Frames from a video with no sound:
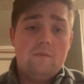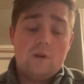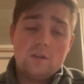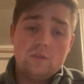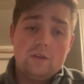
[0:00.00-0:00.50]

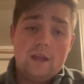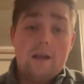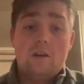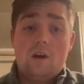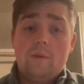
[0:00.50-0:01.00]
fostering
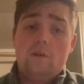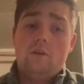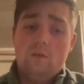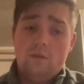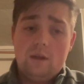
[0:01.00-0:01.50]
economic
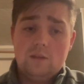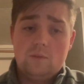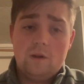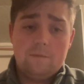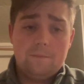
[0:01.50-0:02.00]
growth as
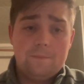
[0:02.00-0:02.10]
well.